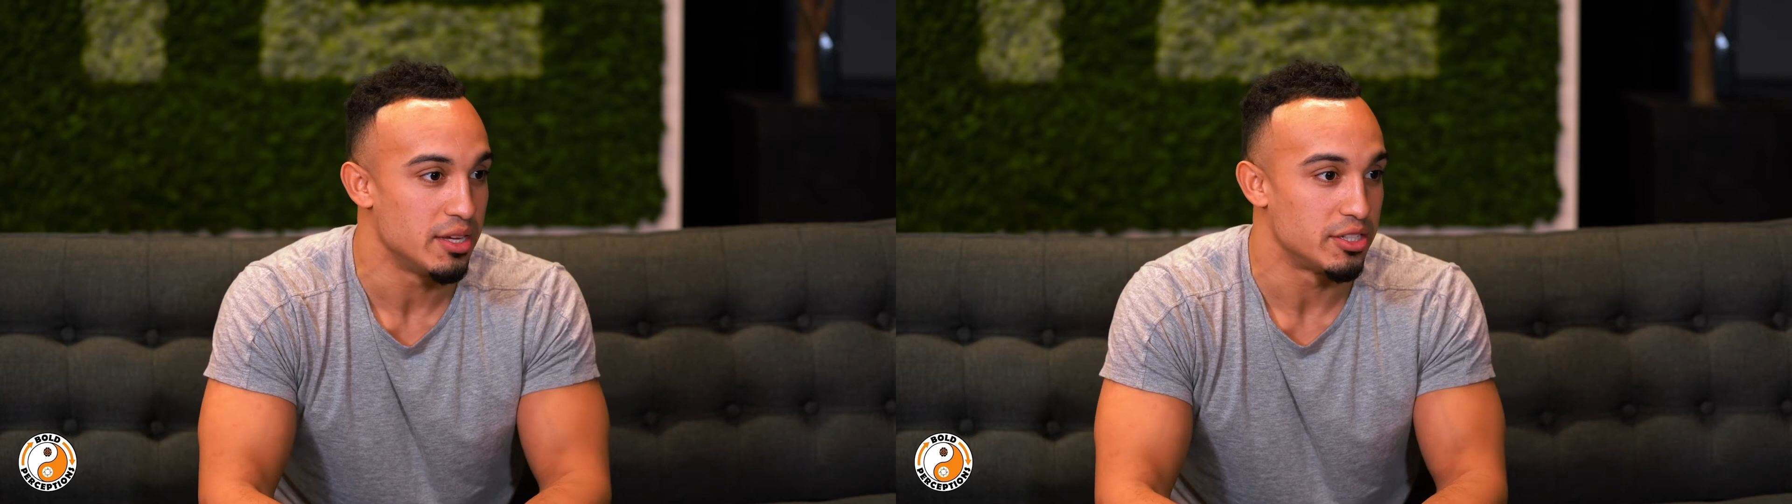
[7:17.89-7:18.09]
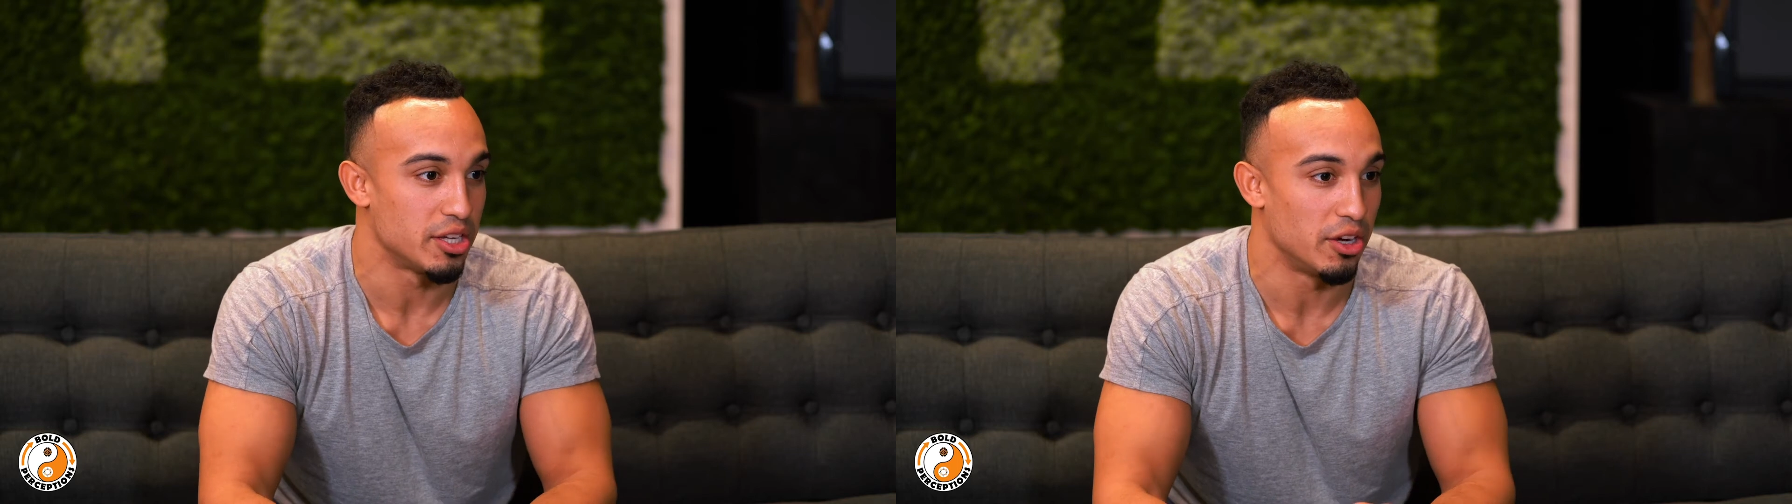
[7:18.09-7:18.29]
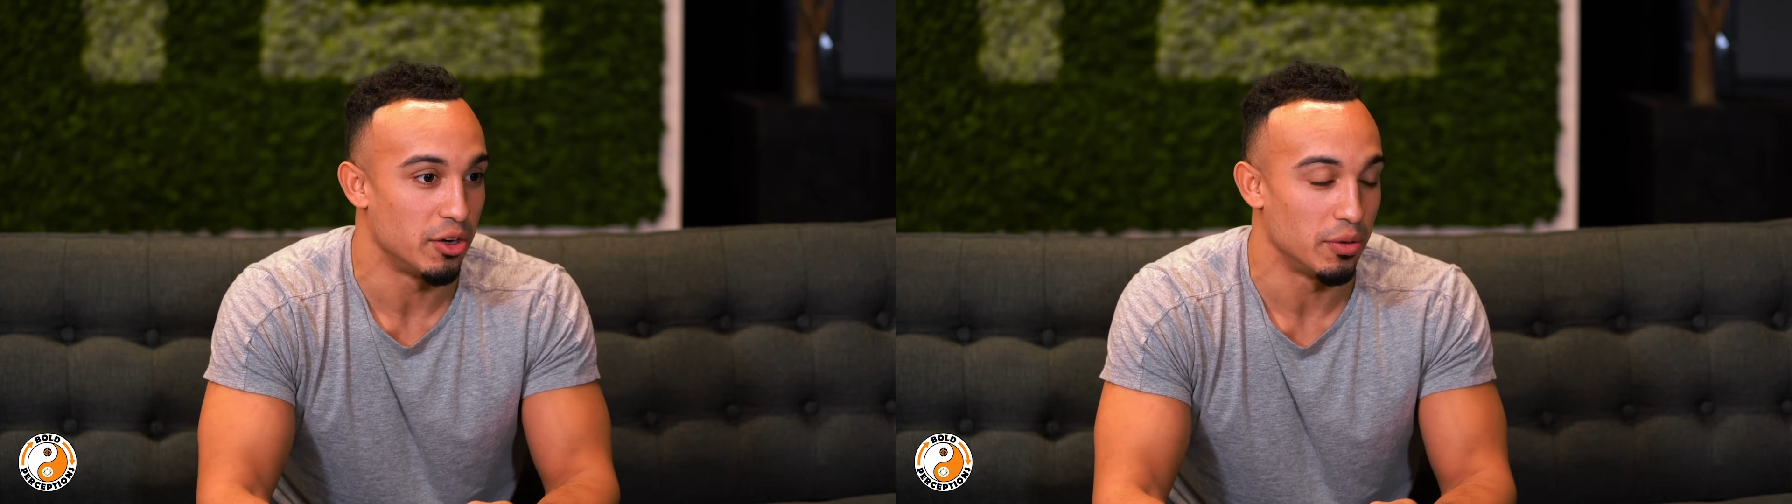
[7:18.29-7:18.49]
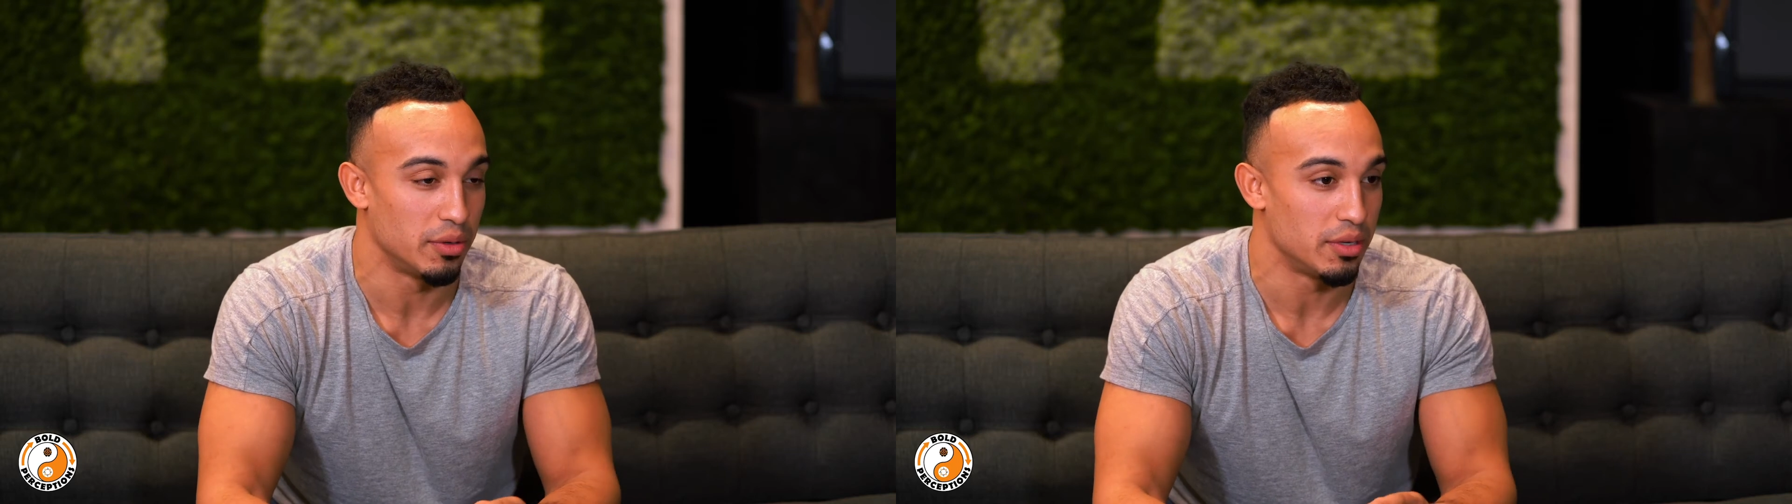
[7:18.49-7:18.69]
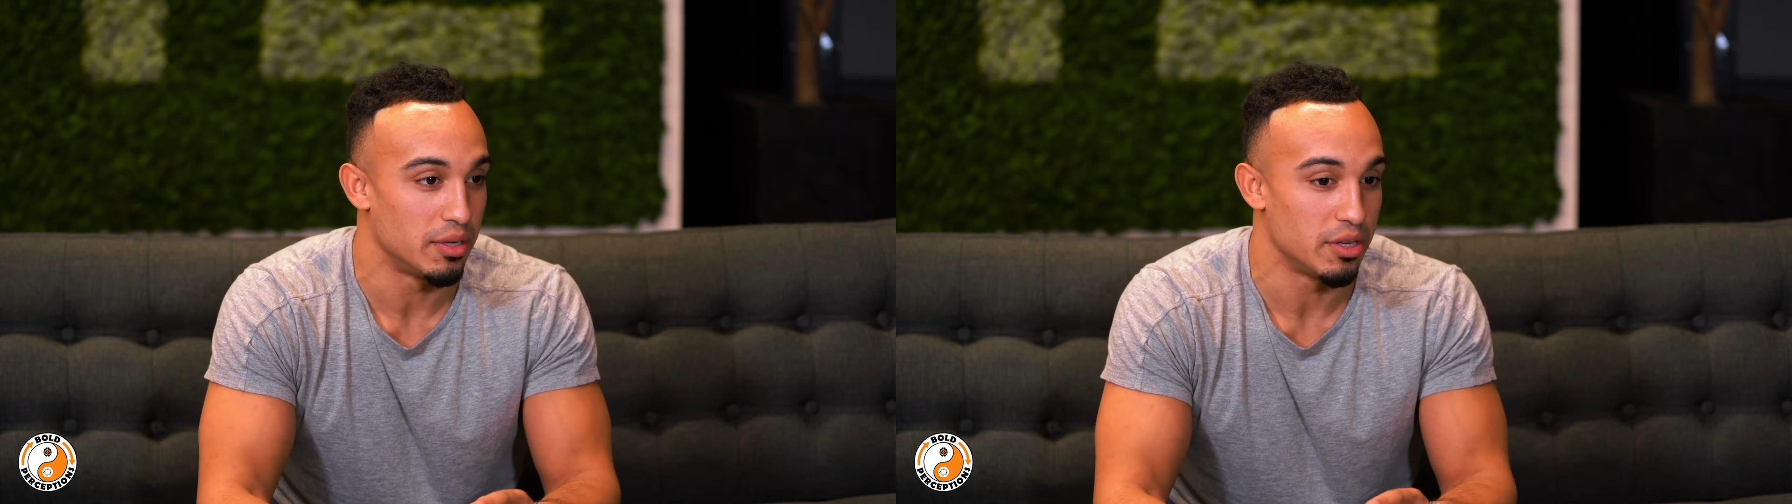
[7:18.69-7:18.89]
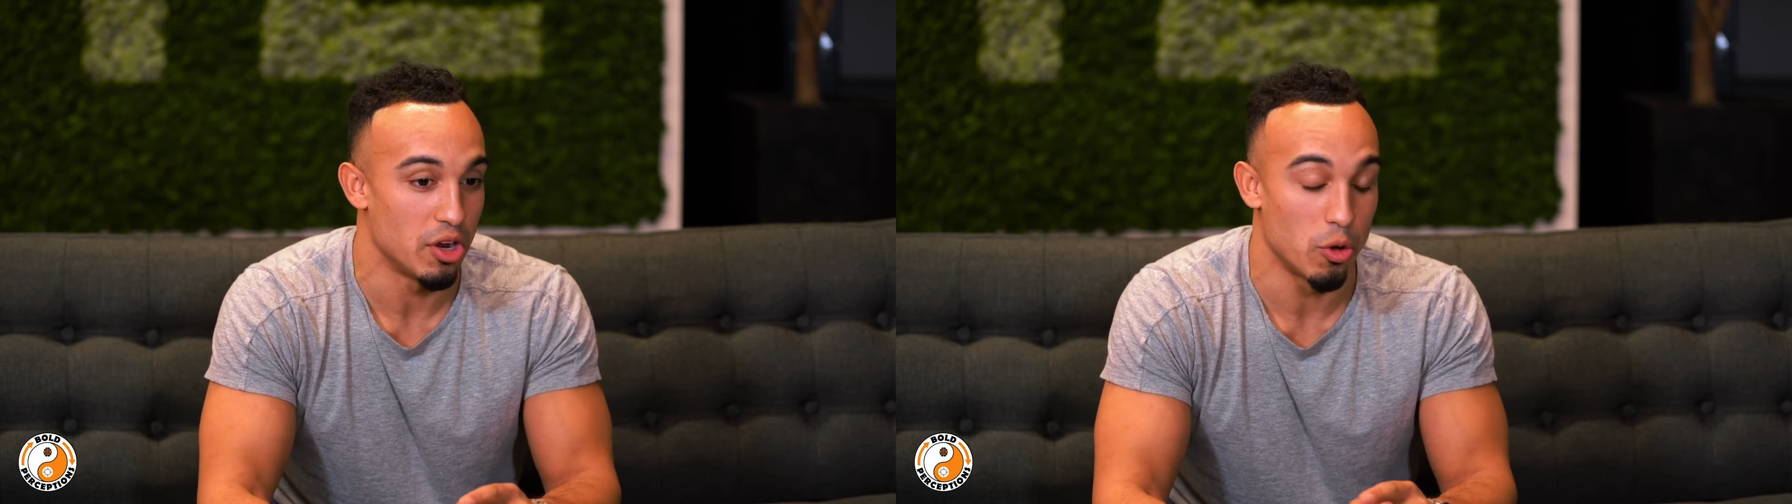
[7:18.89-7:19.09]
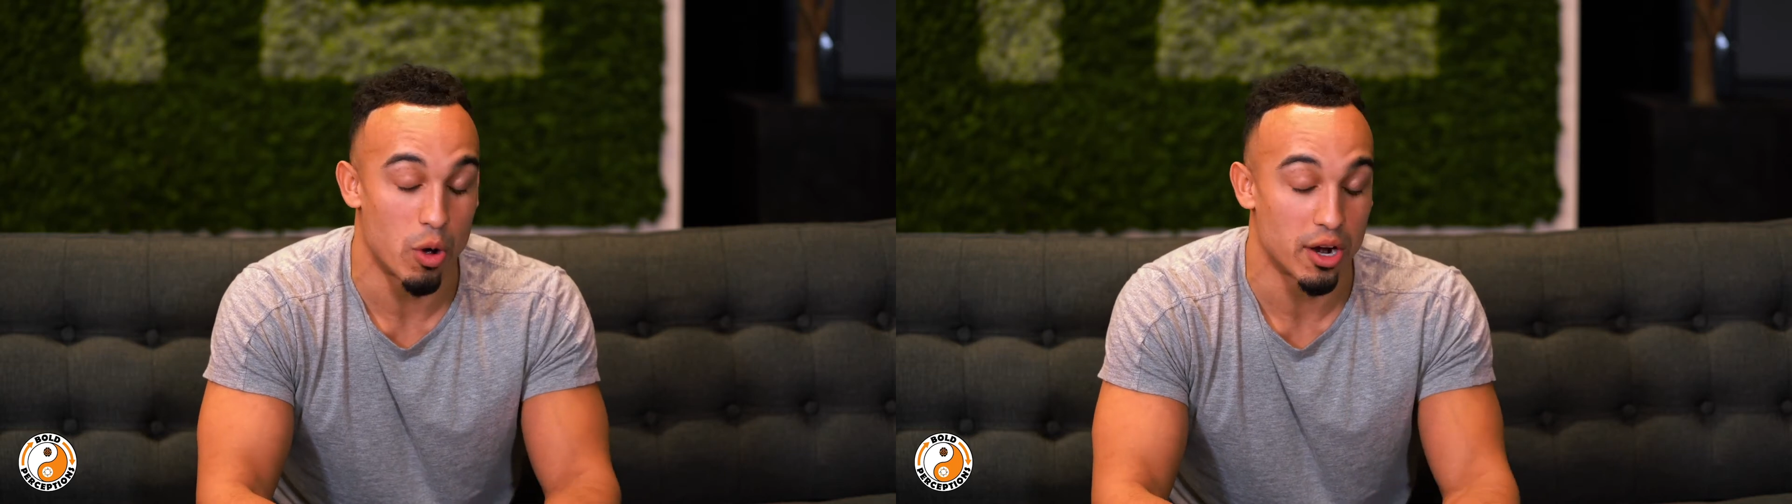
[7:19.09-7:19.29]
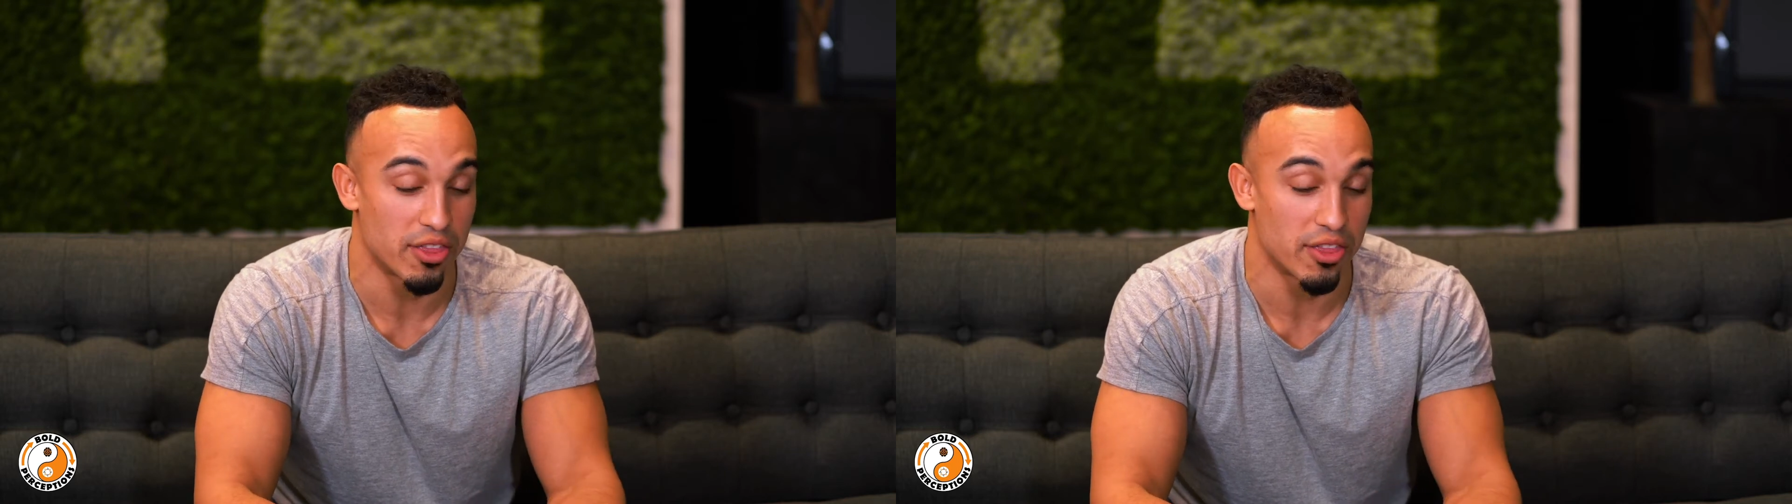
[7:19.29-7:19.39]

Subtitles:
So one